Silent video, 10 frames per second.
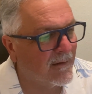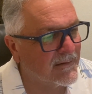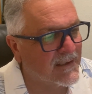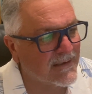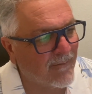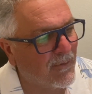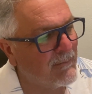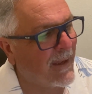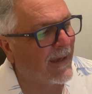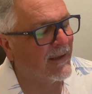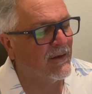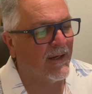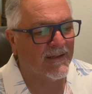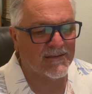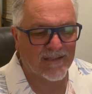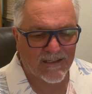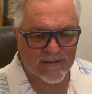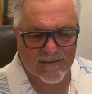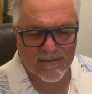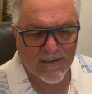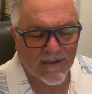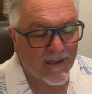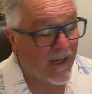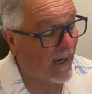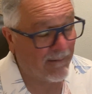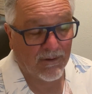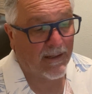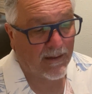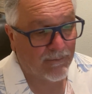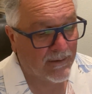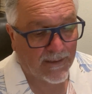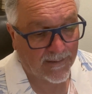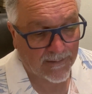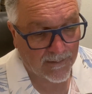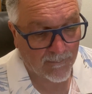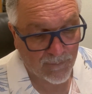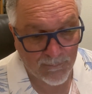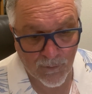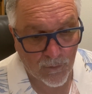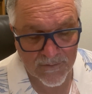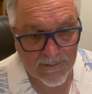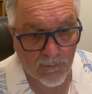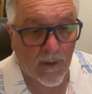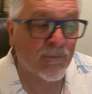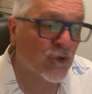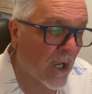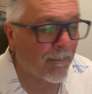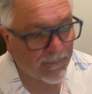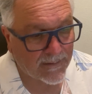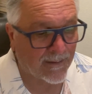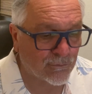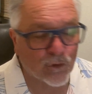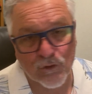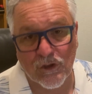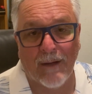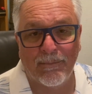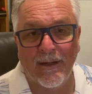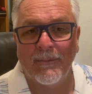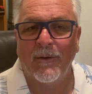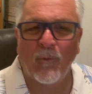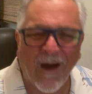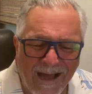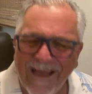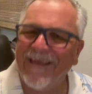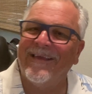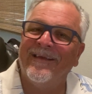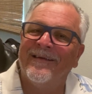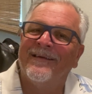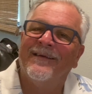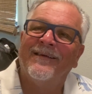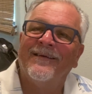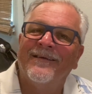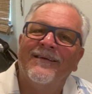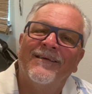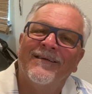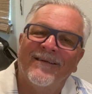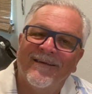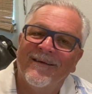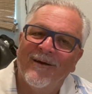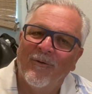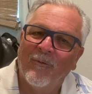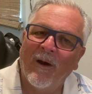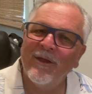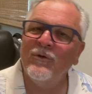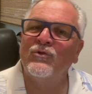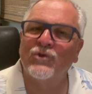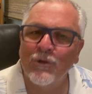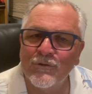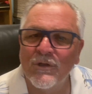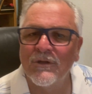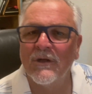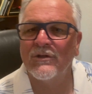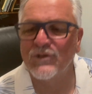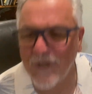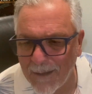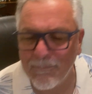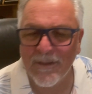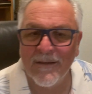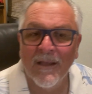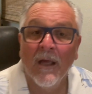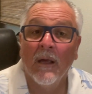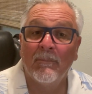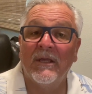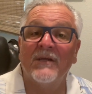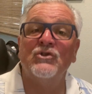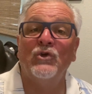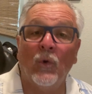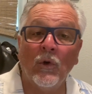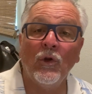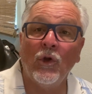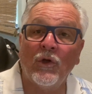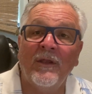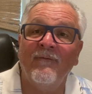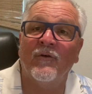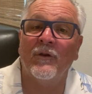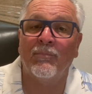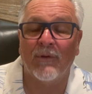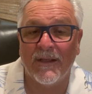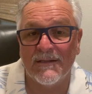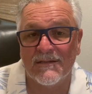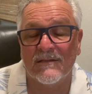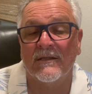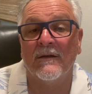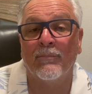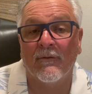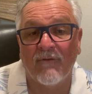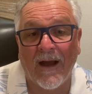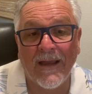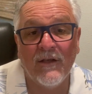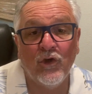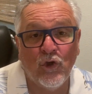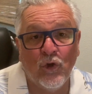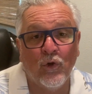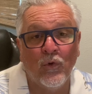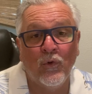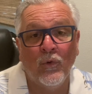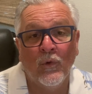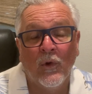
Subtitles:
Since I've been back in the United States, I've been like, people always say, well, I'm shopping. I'm church shopping. I'm like, why? Why are you church shopping? Because you're looking for the place that's going to provide you